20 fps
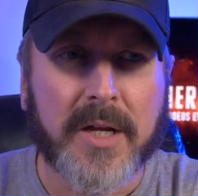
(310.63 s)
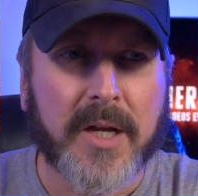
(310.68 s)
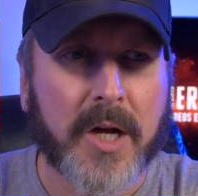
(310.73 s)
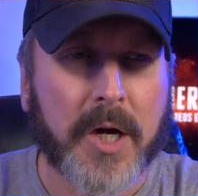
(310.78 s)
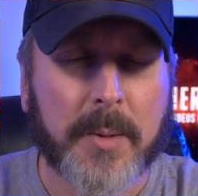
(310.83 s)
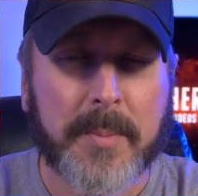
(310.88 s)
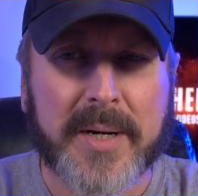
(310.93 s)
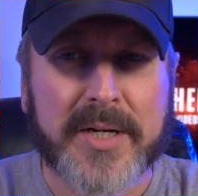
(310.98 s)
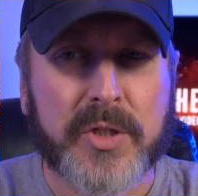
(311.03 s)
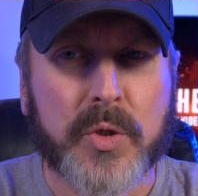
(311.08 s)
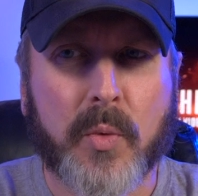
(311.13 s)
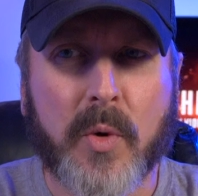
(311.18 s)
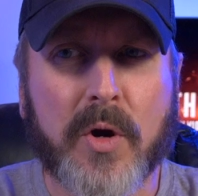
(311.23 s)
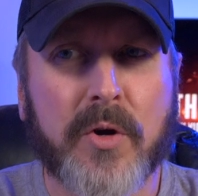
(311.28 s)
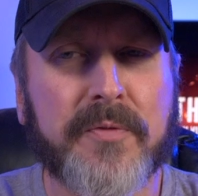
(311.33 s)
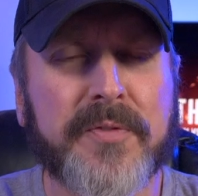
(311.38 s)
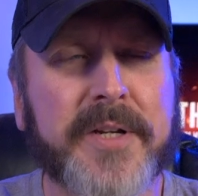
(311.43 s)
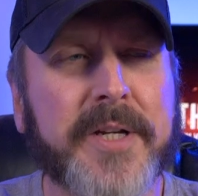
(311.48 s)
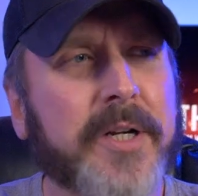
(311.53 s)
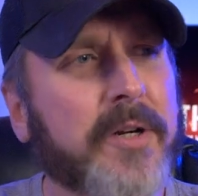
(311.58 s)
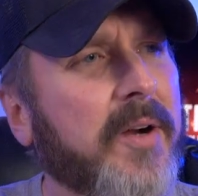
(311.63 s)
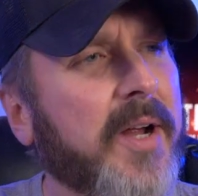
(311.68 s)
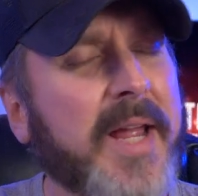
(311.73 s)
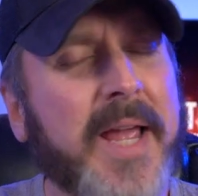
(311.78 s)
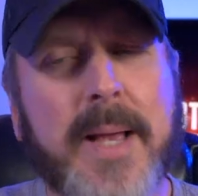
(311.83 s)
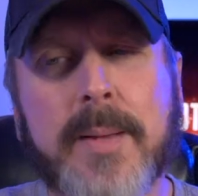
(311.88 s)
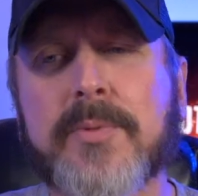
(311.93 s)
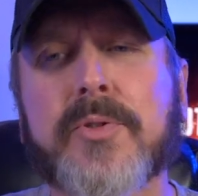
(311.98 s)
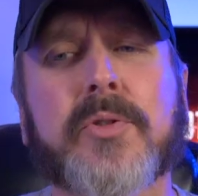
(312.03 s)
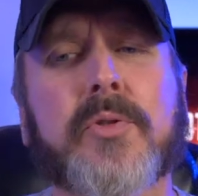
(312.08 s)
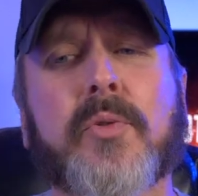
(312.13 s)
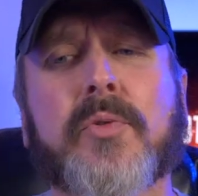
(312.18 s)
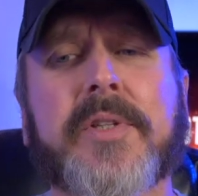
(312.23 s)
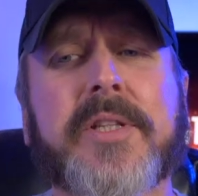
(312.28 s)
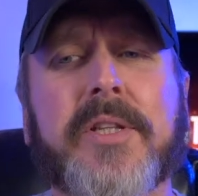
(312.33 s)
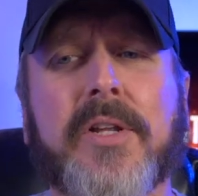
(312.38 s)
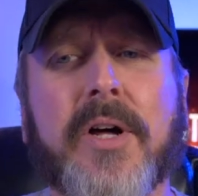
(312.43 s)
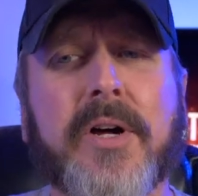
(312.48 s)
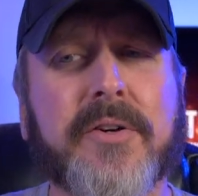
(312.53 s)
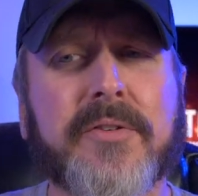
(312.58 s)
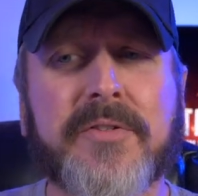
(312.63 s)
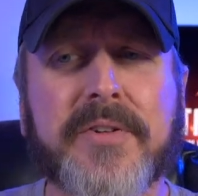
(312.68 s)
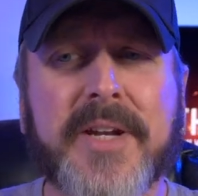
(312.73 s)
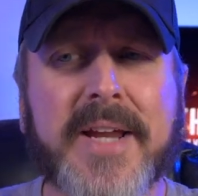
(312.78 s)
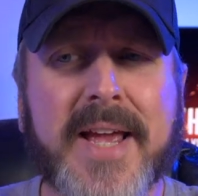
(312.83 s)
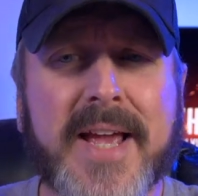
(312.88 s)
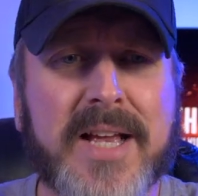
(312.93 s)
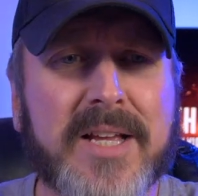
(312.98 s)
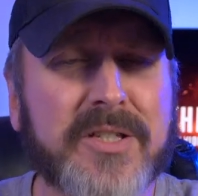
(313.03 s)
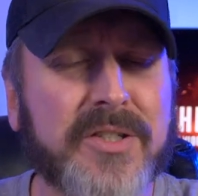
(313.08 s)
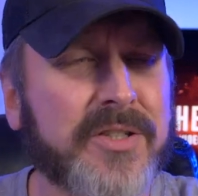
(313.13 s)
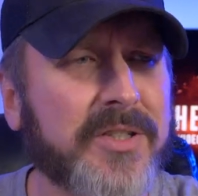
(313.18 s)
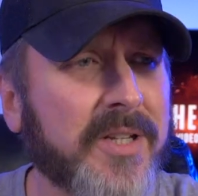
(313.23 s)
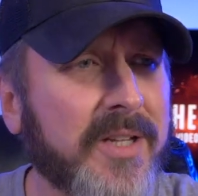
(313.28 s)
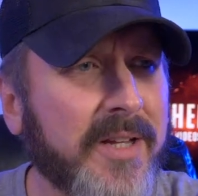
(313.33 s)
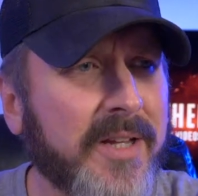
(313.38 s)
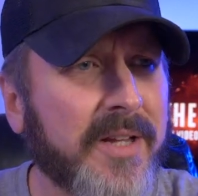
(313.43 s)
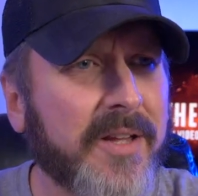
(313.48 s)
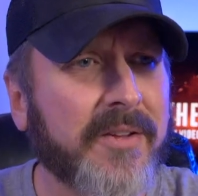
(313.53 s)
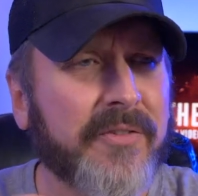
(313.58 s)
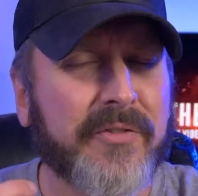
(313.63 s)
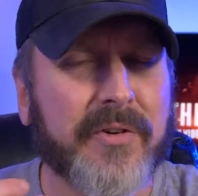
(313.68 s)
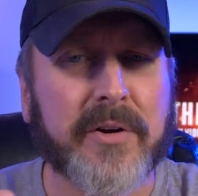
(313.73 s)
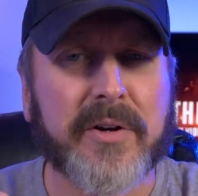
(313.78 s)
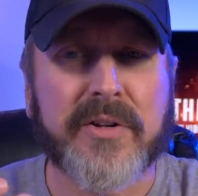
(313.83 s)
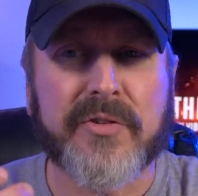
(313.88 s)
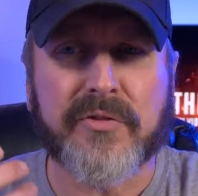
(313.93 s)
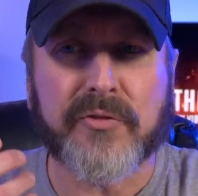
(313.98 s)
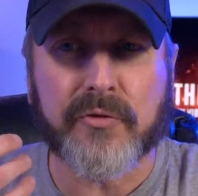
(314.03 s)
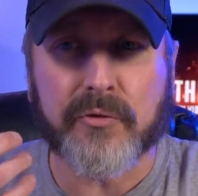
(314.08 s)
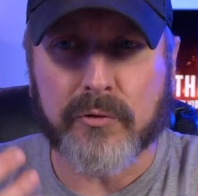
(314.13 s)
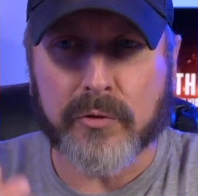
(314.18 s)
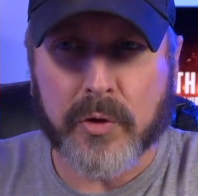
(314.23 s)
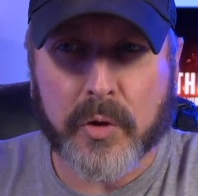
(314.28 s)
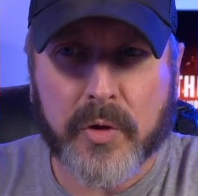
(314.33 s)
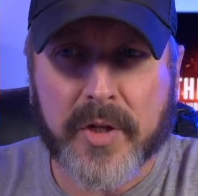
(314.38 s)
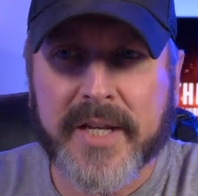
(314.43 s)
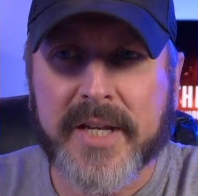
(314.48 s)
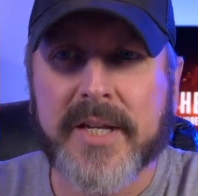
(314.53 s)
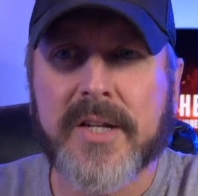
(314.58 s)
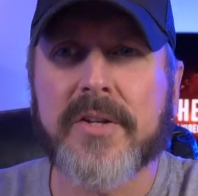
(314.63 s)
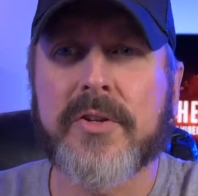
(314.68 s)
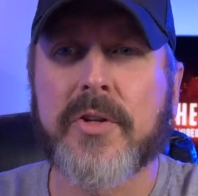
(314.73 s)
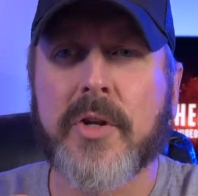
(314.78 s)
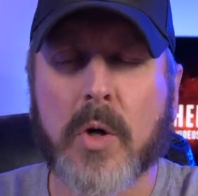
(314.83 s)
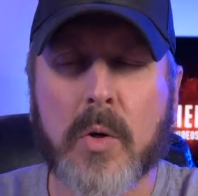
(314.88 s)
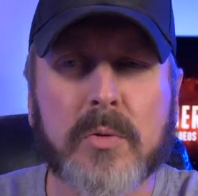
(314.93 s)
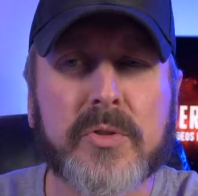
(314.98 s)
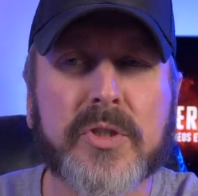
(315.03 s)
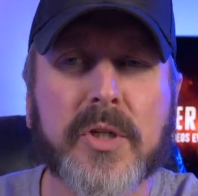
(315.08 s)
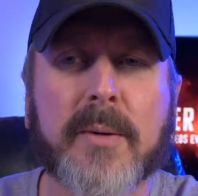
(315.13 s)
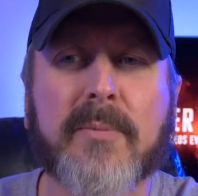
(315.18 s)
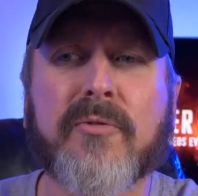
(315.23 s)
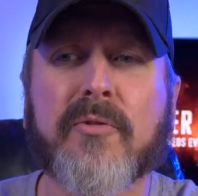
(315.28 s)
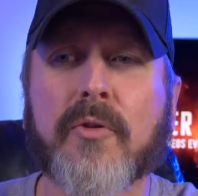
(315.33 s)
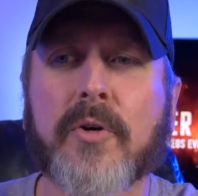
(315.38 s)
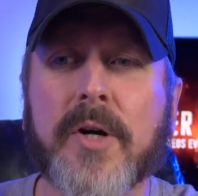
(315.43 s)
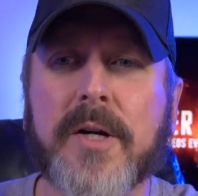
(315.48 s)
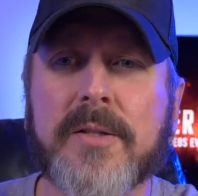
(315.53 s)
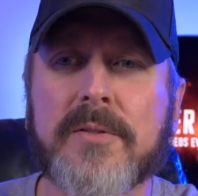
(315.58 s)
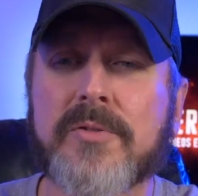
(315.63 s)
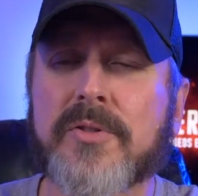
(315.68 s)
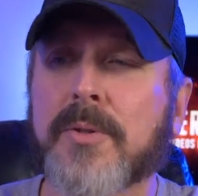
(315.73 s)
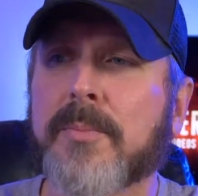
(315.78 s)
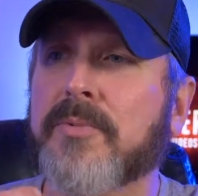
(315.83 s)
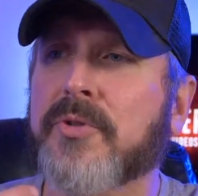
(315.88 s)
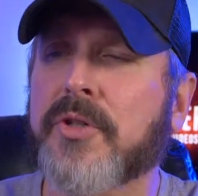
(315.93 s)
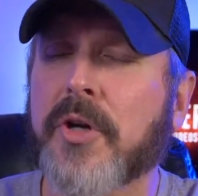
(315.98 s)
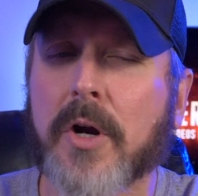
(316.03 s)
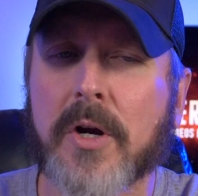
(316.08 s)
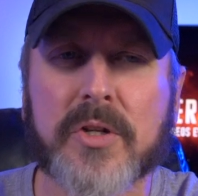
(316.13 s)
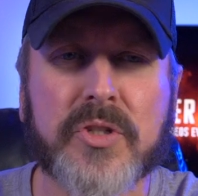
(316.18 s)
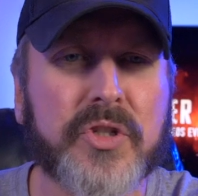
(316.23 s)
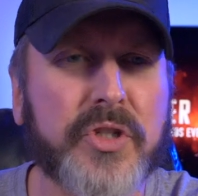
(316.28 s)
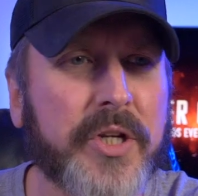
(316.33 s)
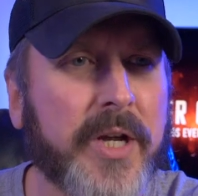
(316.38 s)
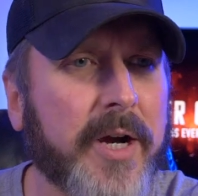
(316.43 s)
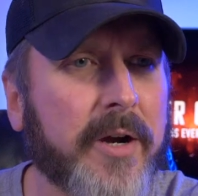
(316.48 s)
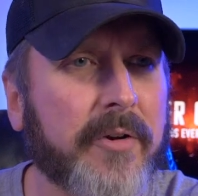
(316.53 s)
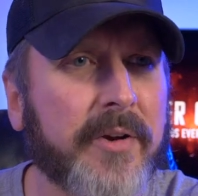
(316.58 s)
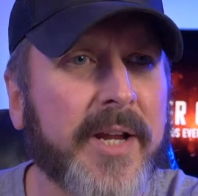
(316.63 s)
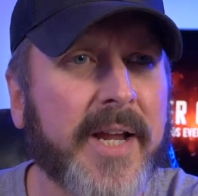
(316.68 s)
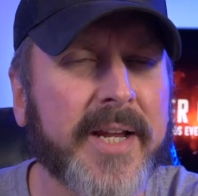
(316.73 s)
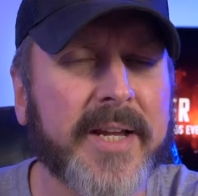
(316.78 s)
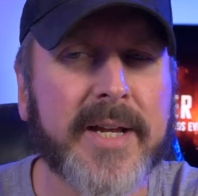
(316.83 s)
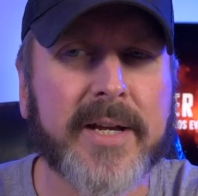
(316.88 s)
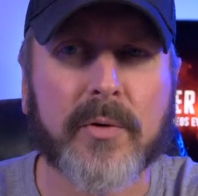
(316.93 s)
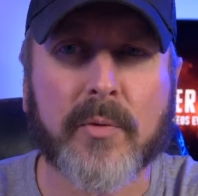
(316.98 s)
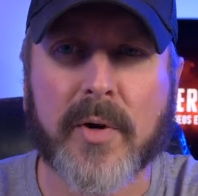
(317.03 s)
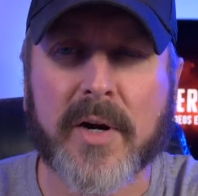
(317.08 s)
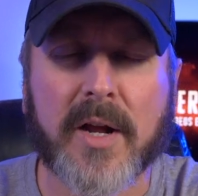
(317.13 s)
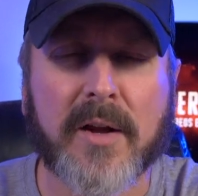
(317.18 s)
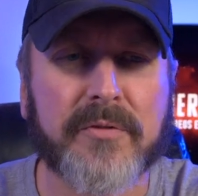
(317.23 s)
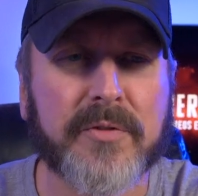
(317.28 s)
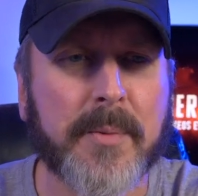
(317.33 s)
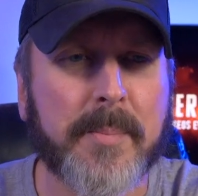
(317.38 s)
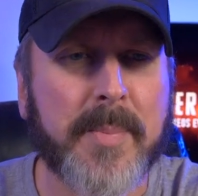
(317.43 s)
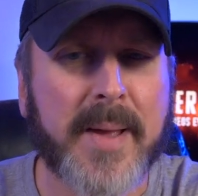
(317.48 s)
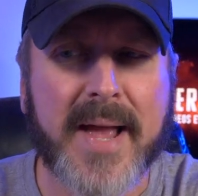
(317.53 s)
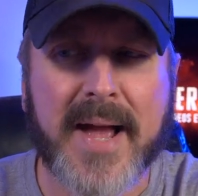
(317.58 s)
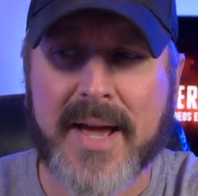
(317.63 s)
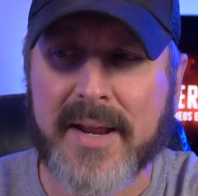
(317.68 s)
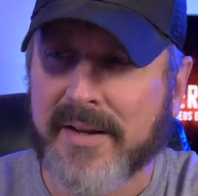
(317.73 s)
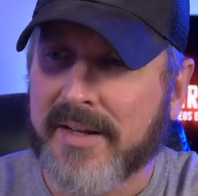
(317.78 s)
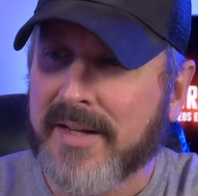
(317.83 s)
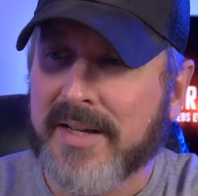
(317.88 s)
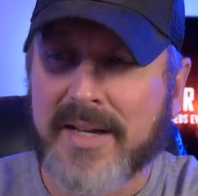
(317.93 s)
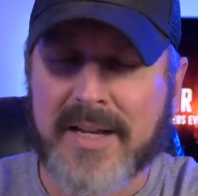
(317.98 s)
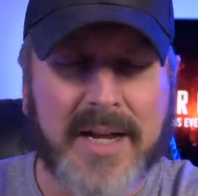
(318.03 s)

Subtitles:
My 12 year I absolutely love, and it has very fruity notes up front, some dark cherry I get right off the bat.